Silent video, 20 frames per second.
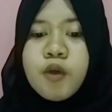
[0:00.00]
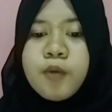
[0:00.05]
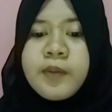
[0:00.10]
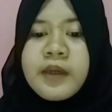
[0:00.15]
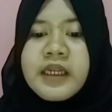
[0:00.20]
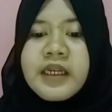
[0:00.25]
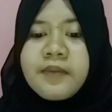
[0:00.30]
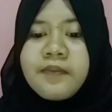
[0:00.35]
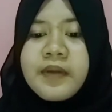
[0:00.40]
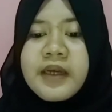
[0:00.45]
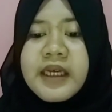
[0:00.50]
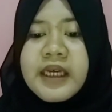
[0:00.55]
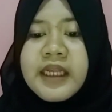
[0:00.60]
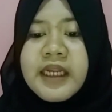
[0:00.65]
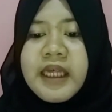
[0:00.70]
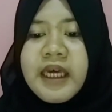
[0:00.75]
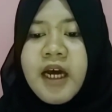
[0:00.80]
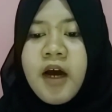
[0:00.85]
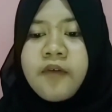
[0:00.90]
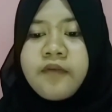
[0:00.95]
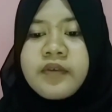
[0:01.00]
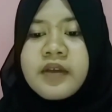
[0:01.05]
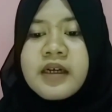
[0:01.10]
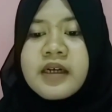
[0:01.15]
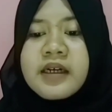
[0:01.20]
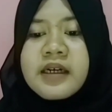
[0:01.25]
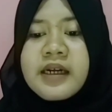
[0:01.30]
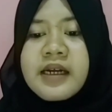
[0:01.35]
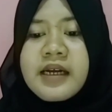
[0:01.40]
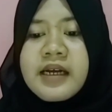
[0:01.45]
to be the beginning of the